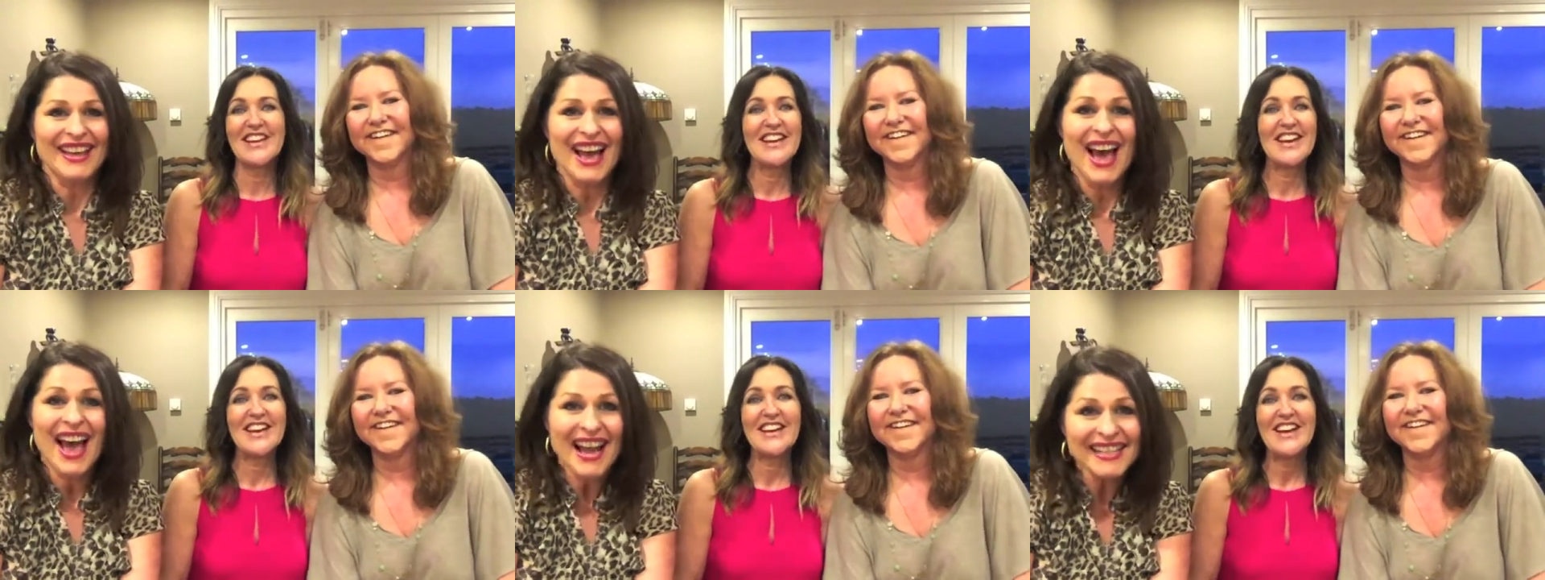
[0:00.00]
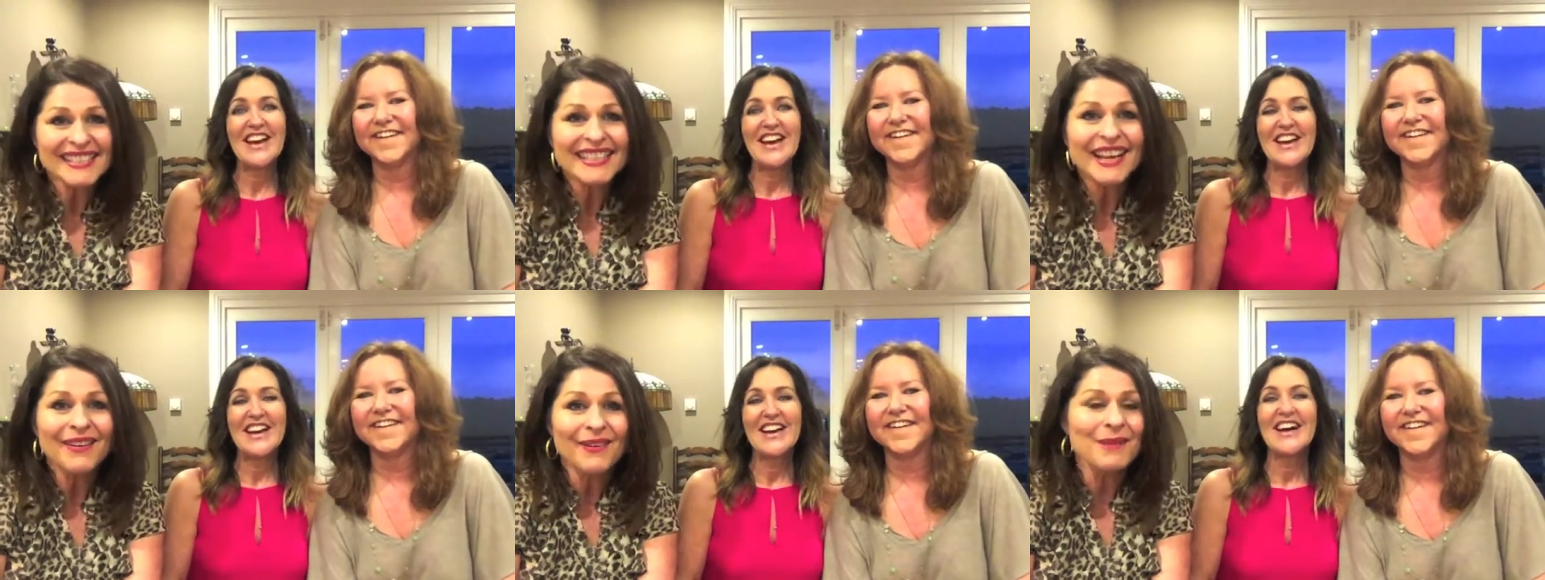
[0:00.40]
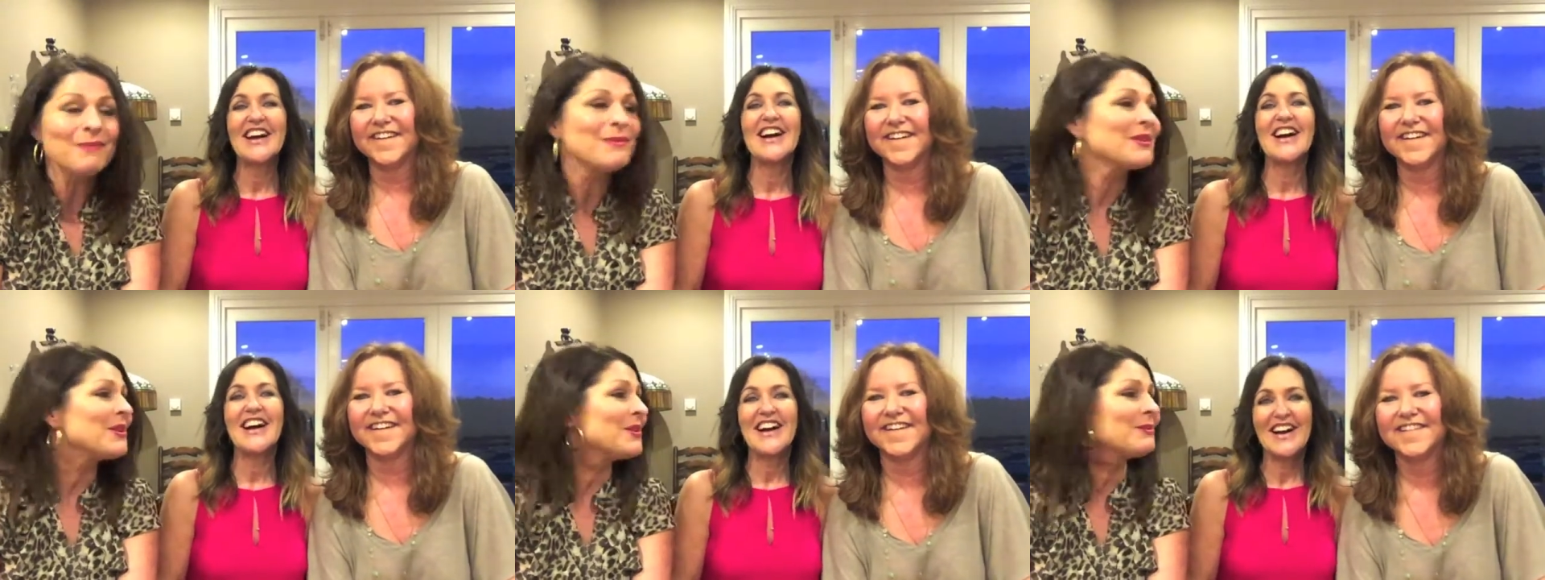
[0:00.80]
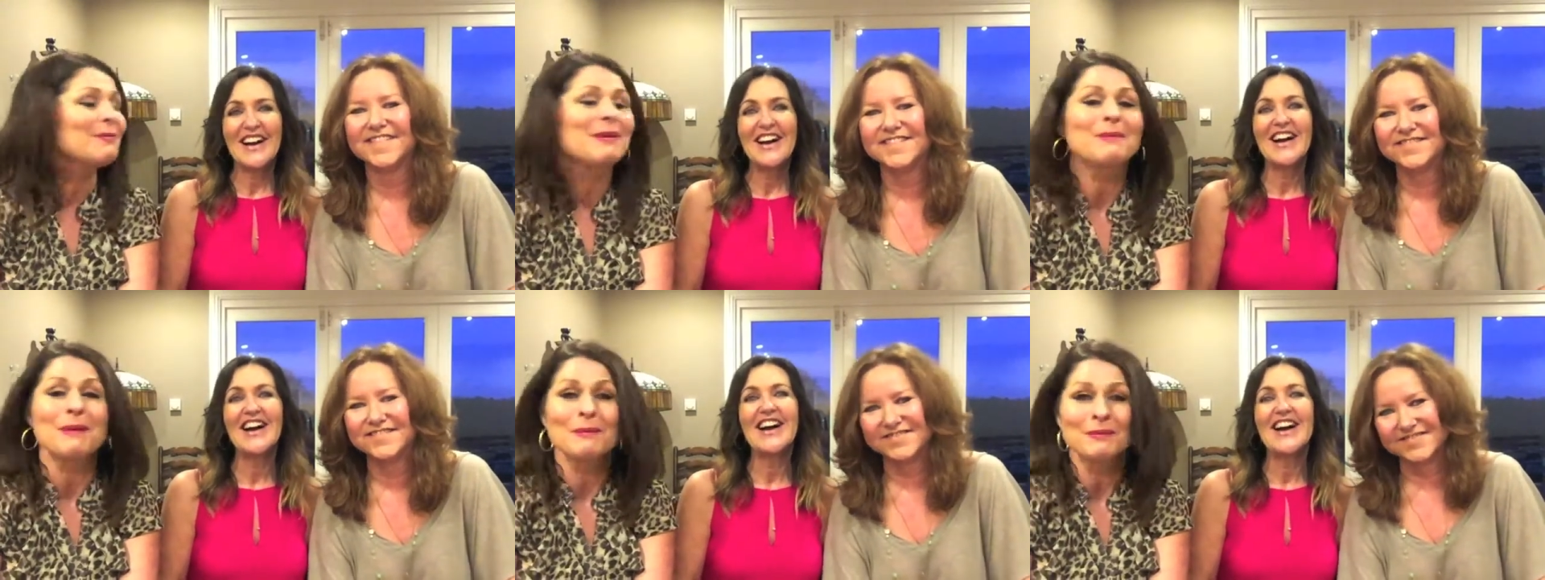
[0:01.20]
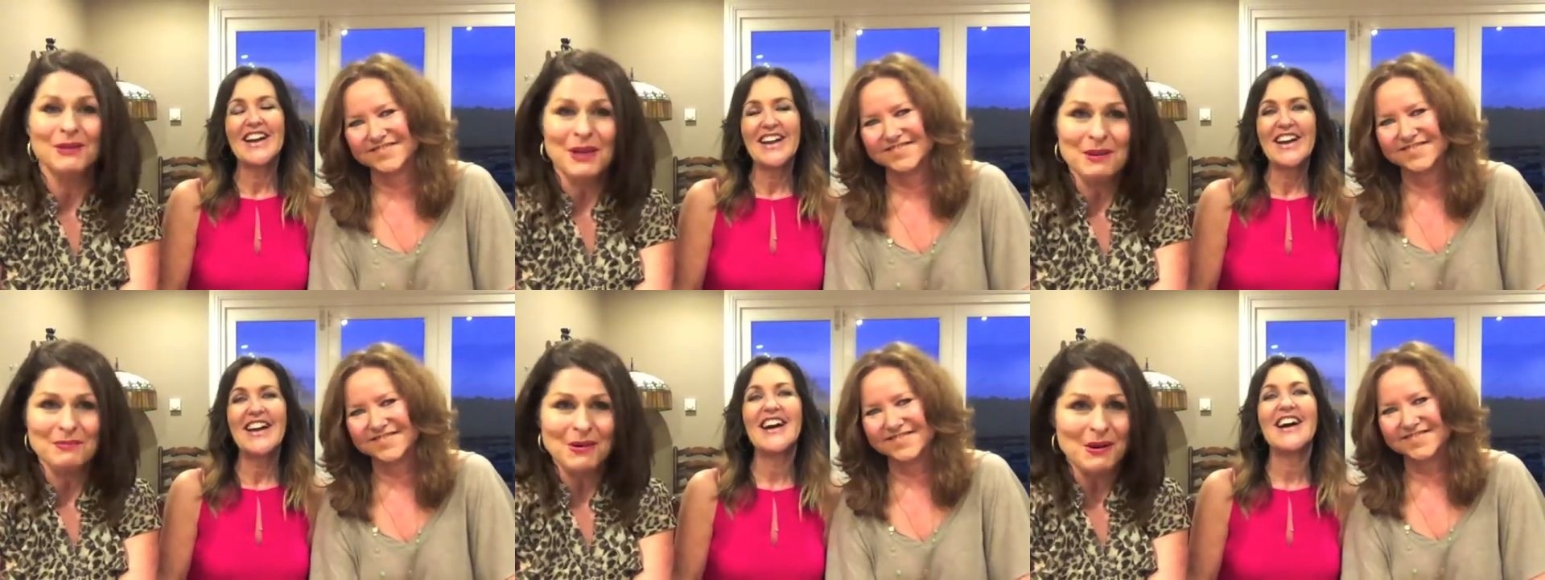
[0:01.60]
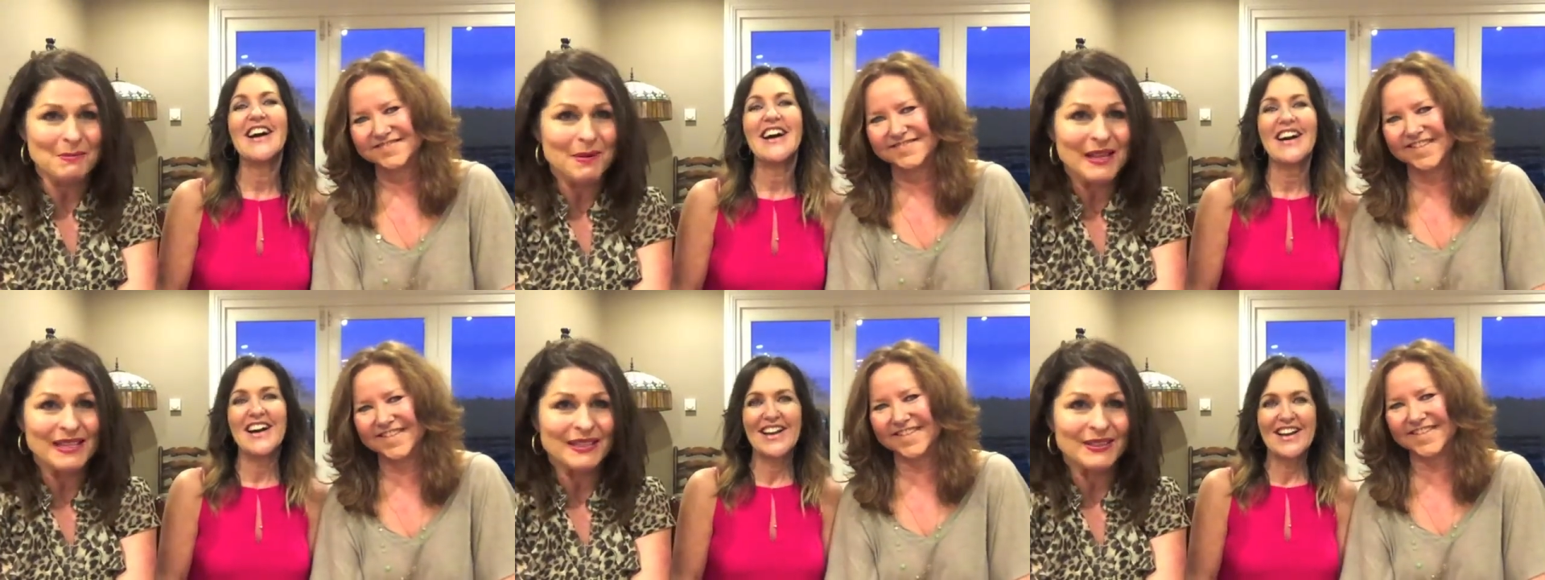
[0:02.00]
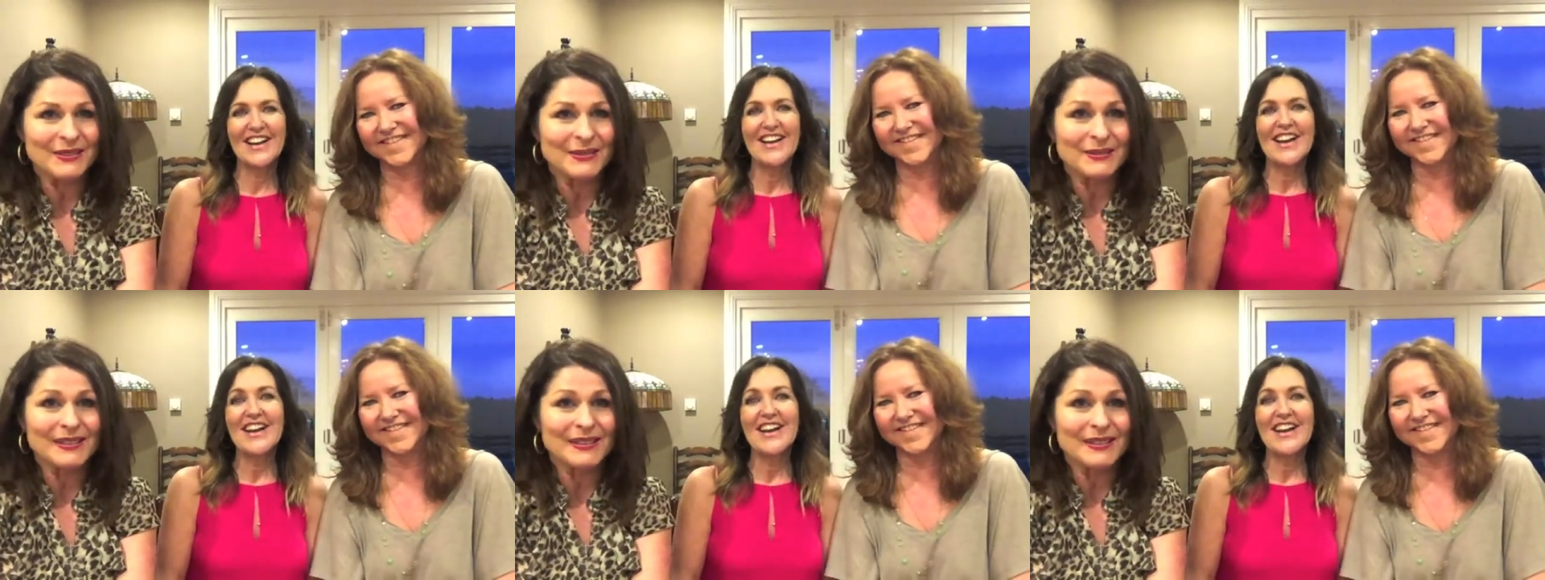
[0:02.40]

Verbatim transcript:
Speaker 1: Yeah. I had to go home and use my mum's eyebrow pencil.